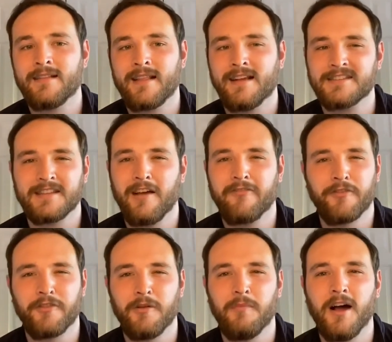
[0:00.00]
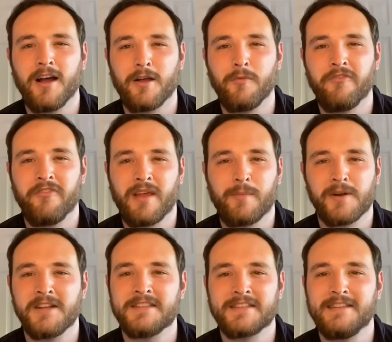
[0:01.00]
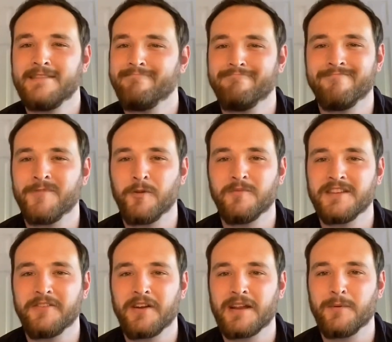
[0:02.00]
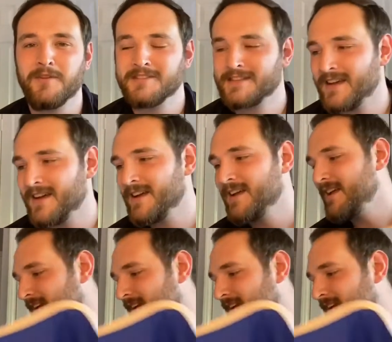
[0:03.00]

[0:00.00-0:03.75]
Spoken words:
that'll start flooding the market with fake prints, and nobody really wants that.